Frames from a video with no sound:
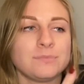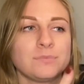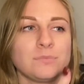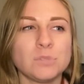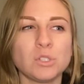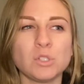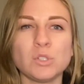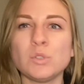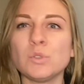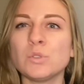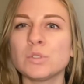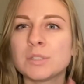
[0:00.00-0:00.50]

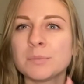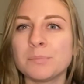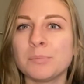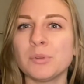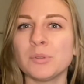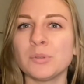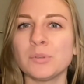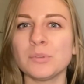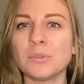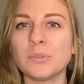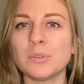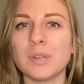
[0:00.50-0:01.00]

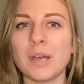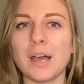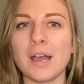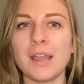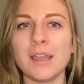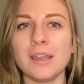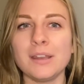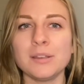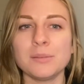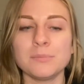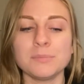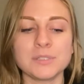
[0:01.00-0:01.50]
usable
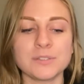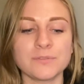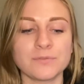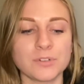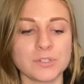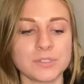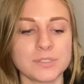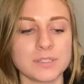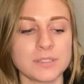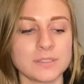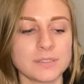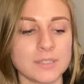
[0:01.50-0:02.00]
items
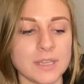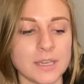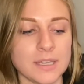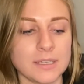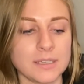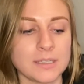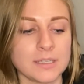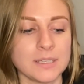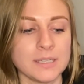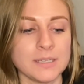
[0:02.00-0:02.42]
versus like